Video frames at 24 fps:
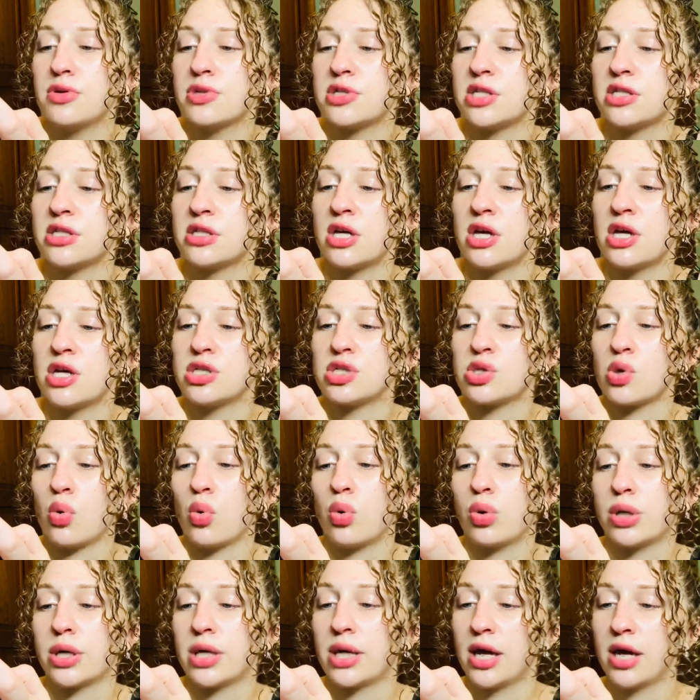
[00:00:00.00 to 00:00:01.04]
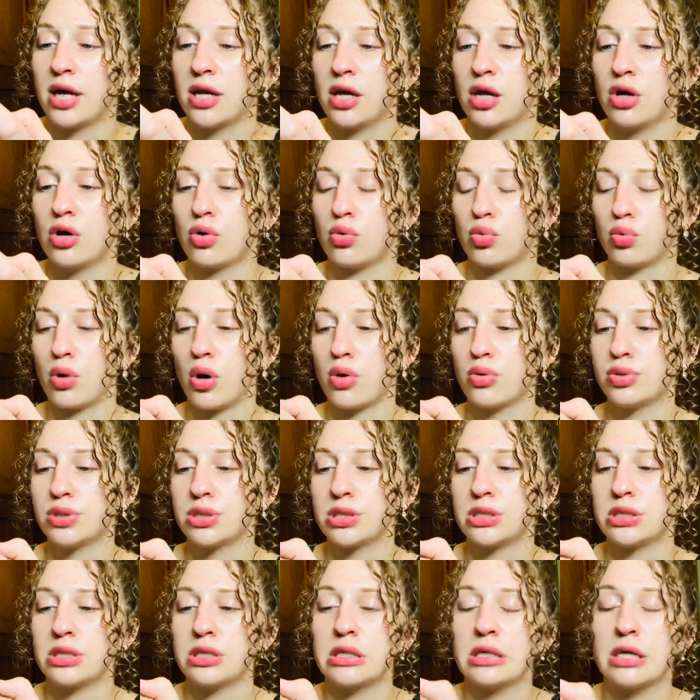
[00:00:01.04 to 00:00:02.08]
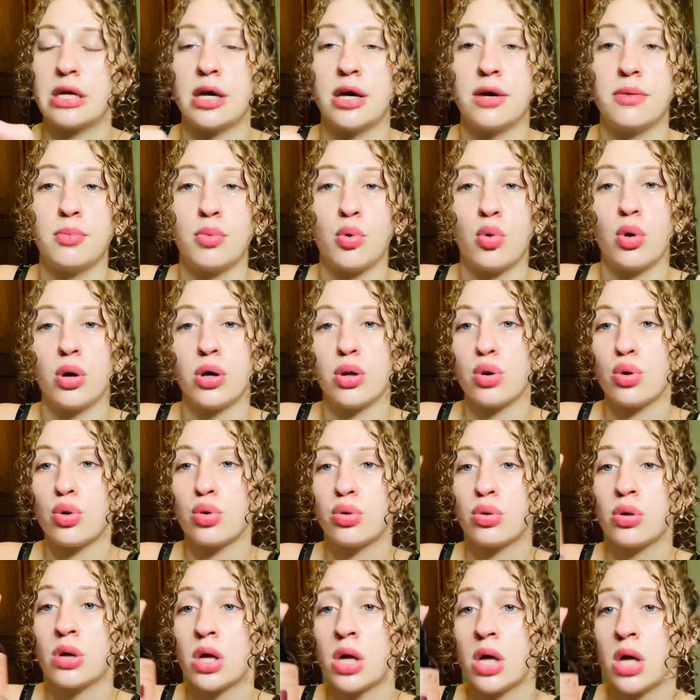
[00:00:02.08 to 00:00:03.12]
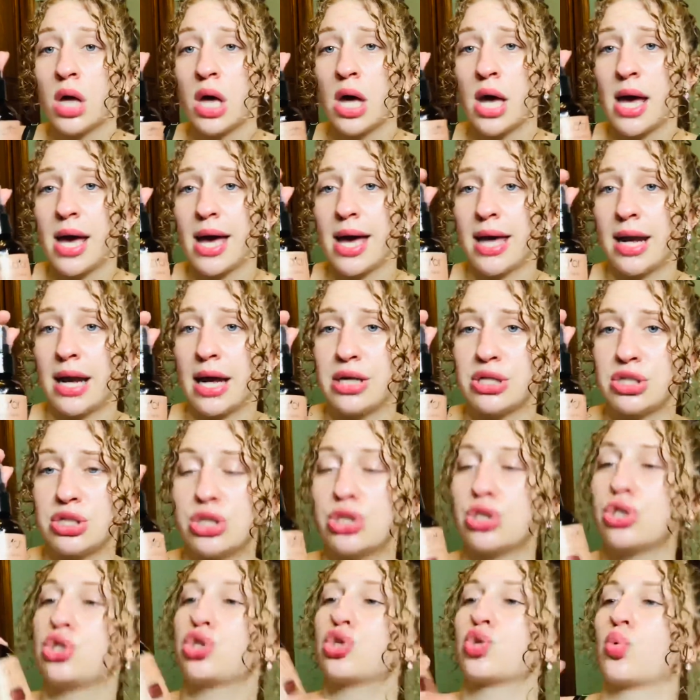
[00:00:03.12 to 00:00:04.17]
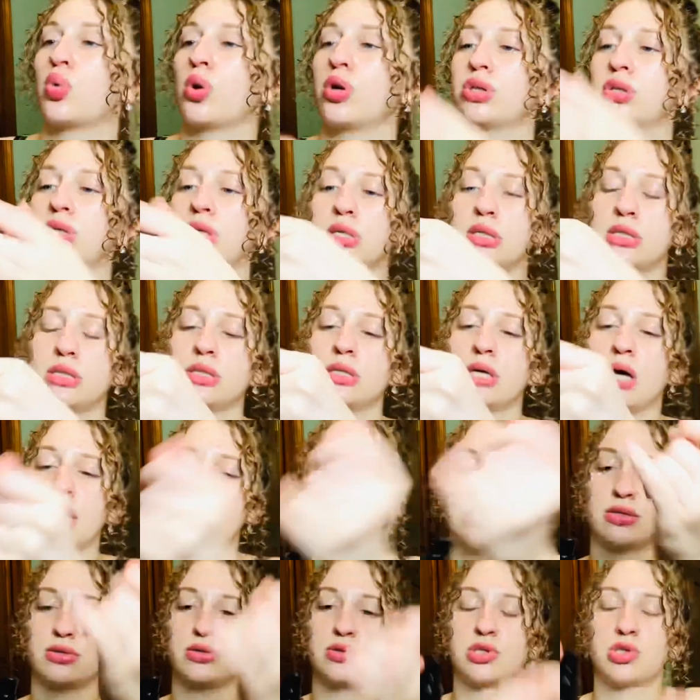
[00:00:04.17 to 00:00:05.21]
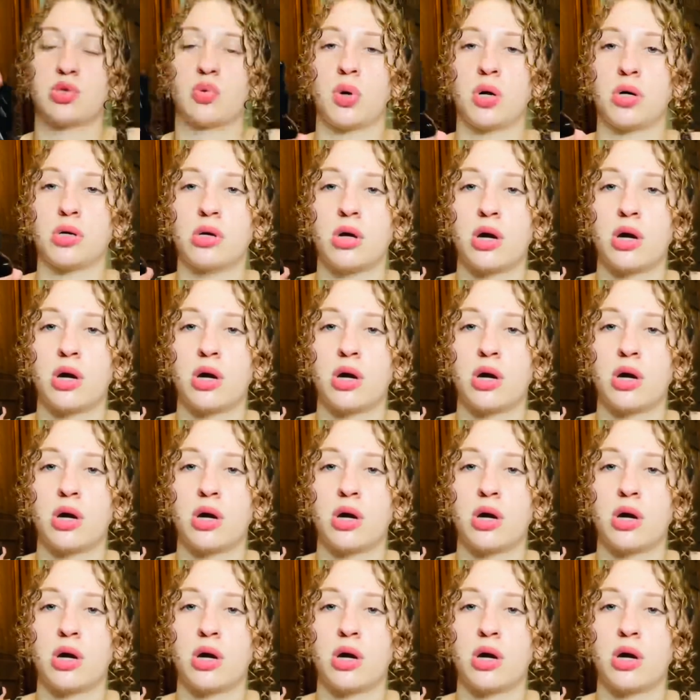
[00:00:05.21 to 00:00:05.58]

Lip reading: this organic roseseed hip oil, and I just squirt this. It has a little squirter.